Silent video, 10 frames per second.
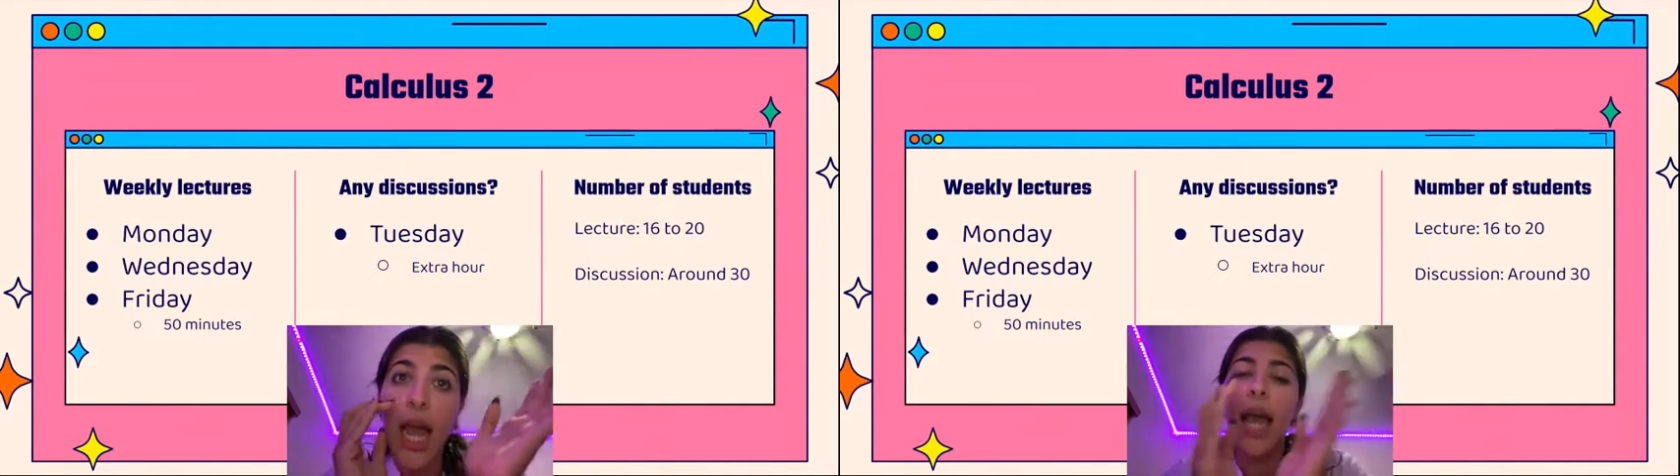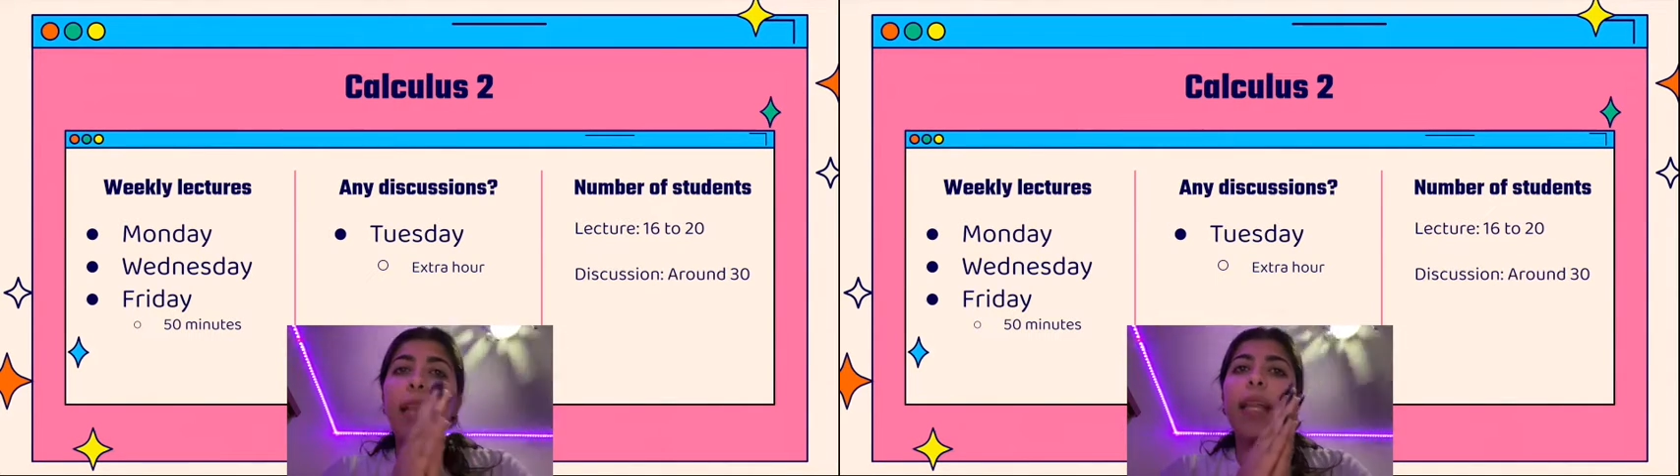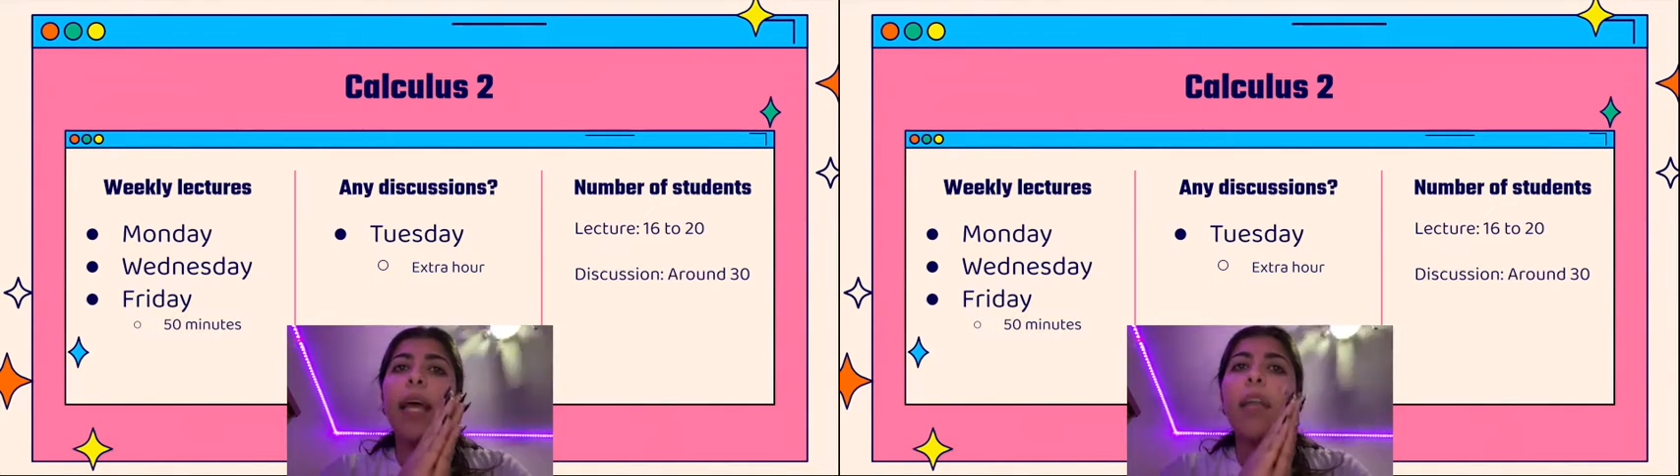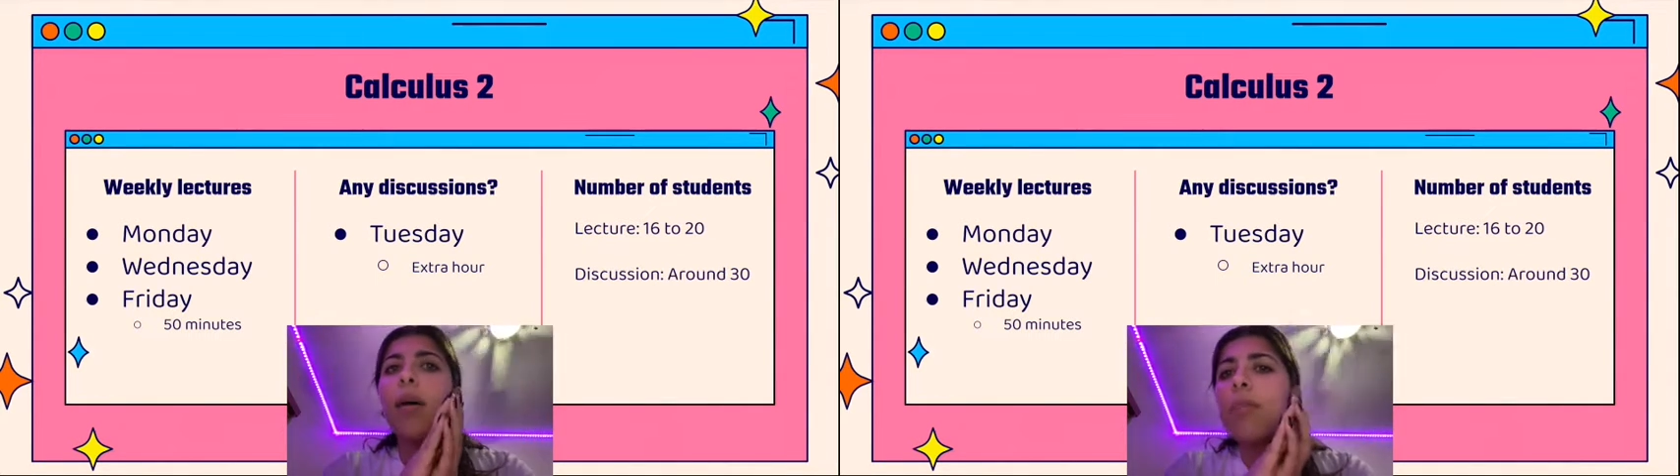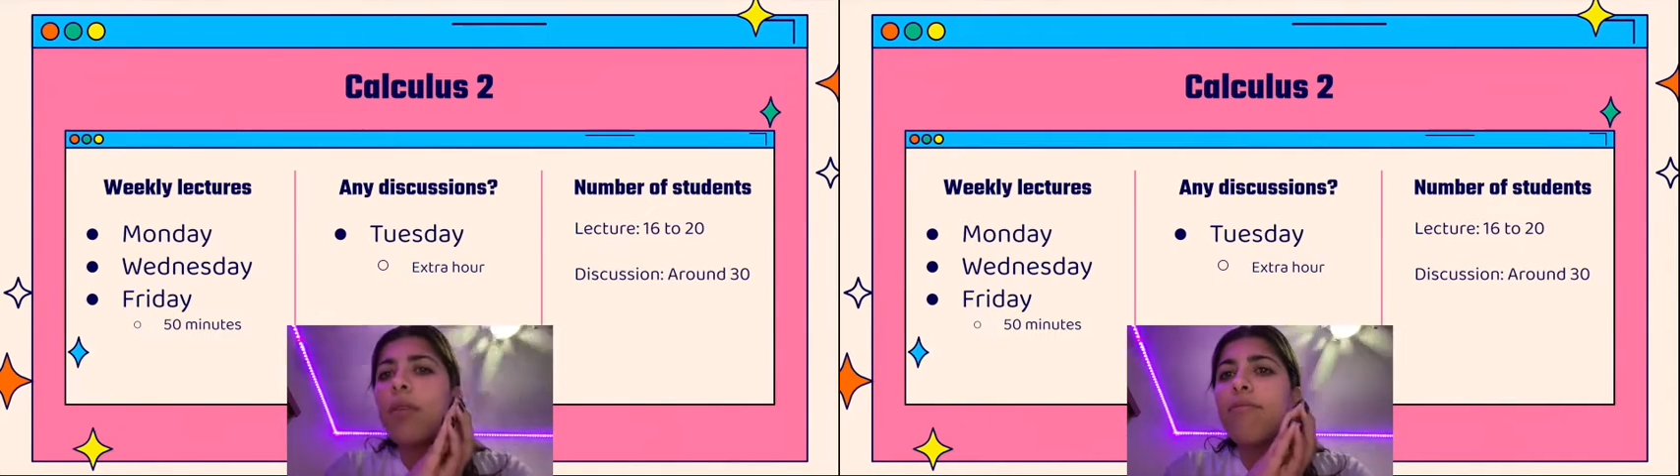And then
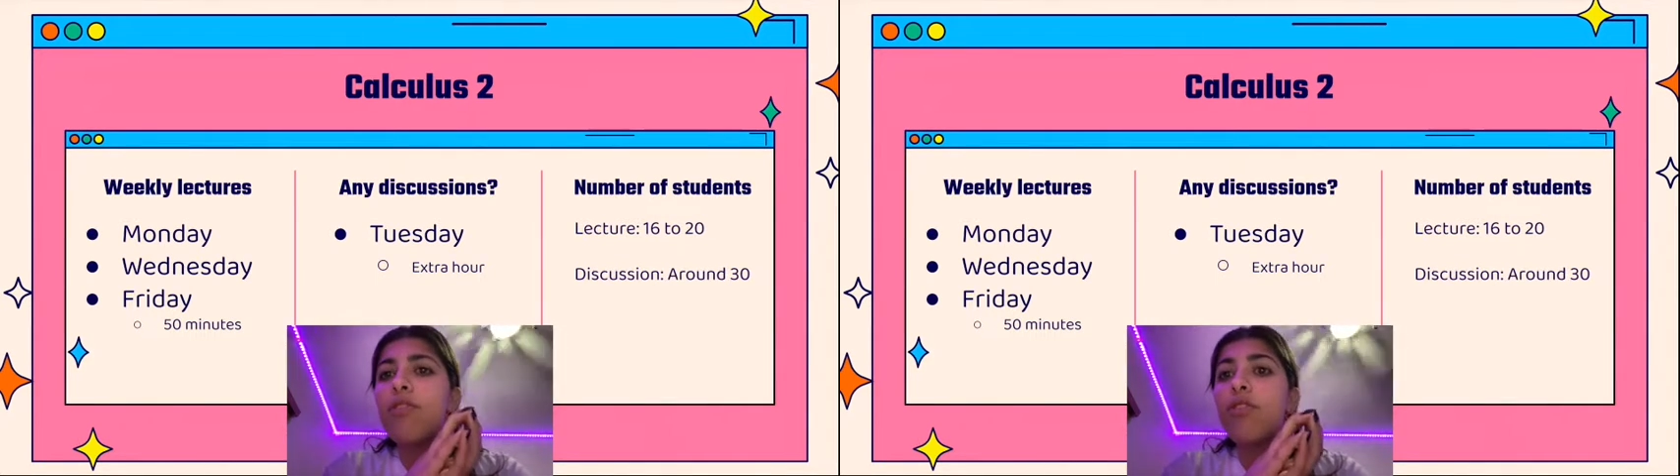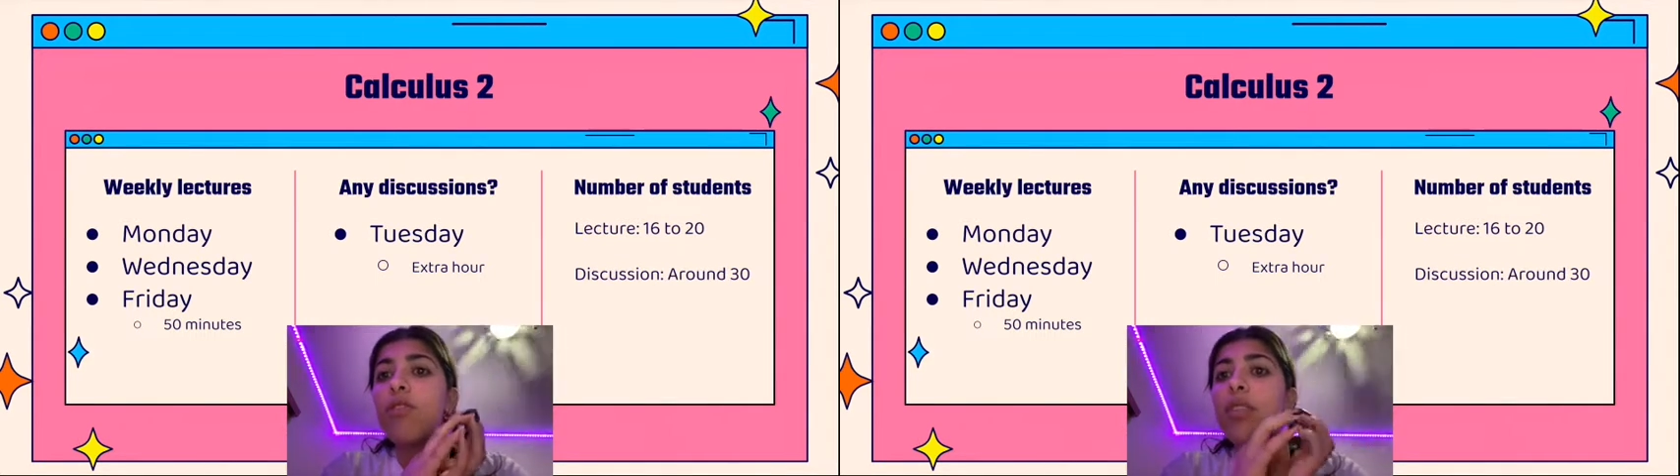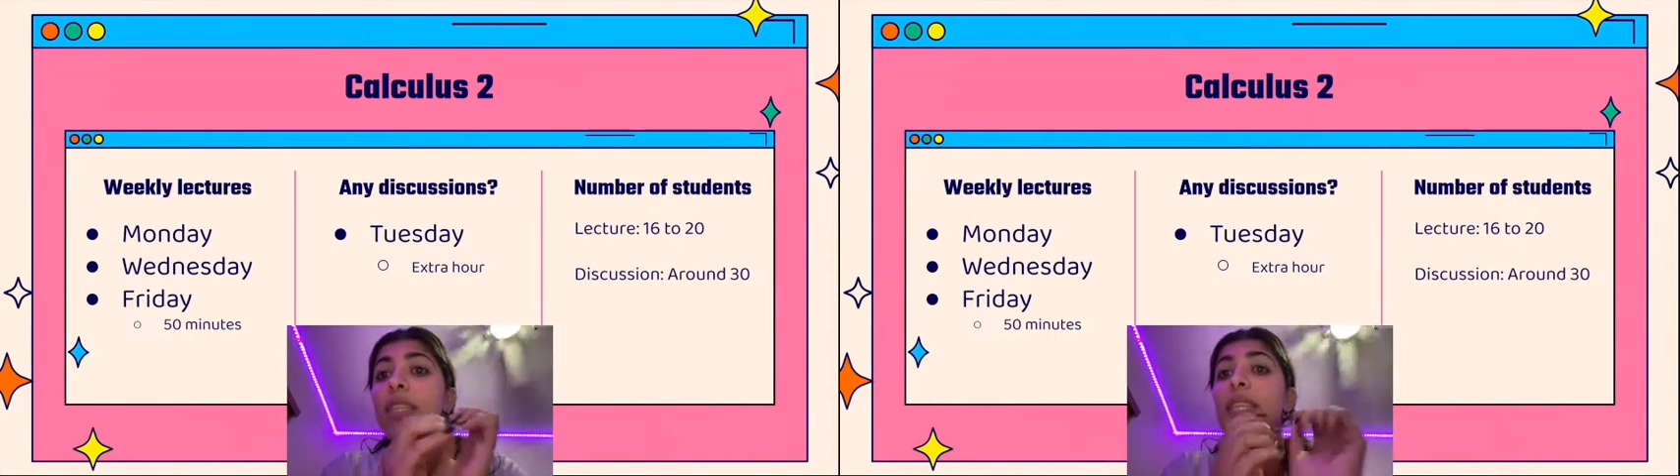number of students